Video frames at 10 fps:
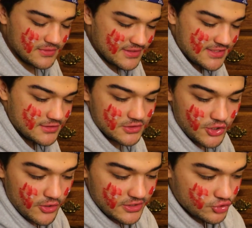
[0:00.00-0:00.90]
then
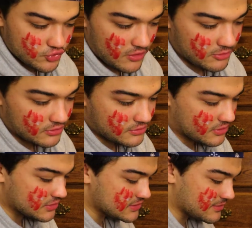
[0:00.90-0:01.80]
you're in trouble
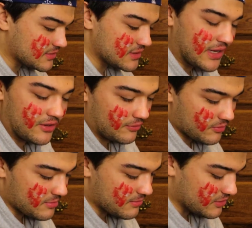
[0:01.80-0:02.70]
or something. I don't
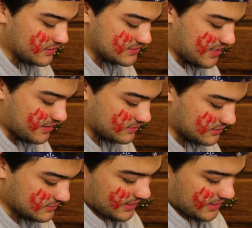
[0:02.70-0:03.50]
remember exactly.